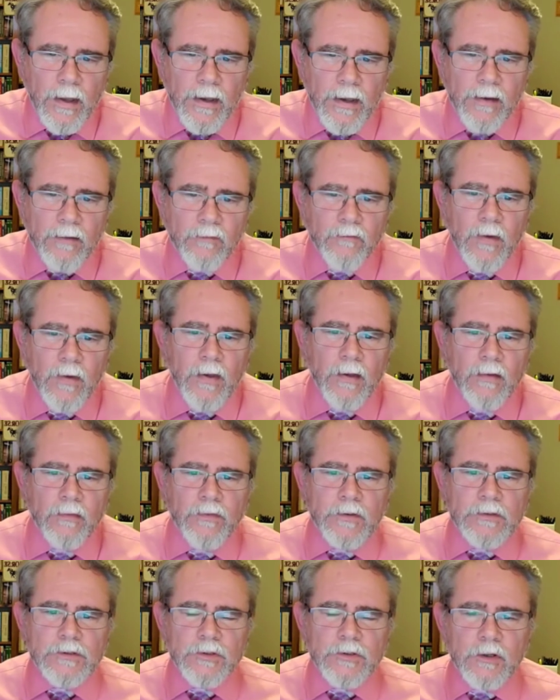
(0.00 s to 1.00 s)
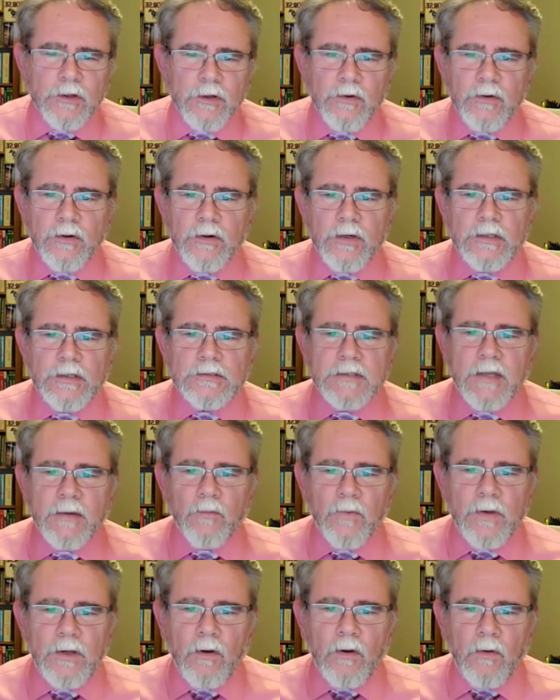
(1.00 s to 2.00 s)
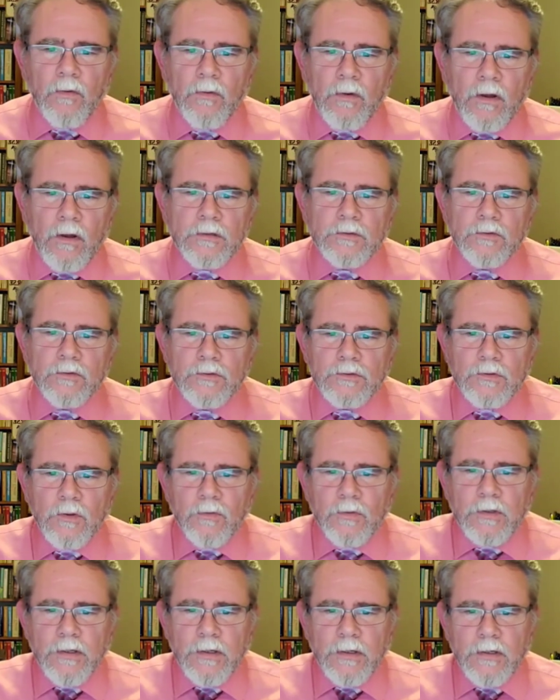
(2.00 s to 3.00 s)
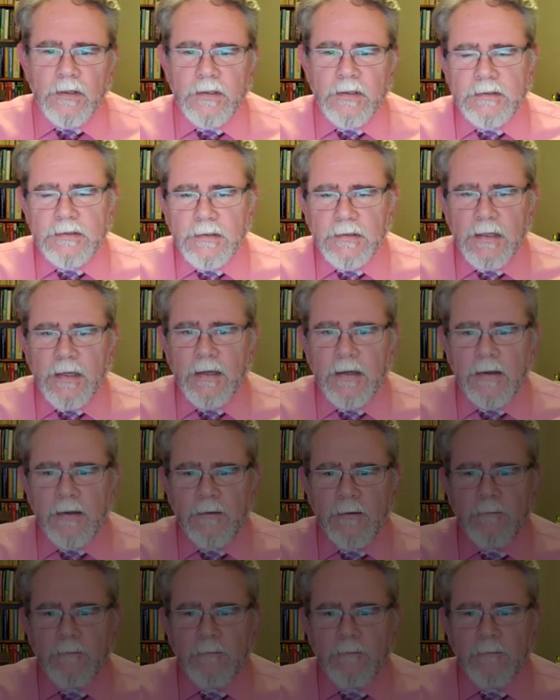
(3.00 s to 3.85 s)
have the securities that we hold on to so dearly today.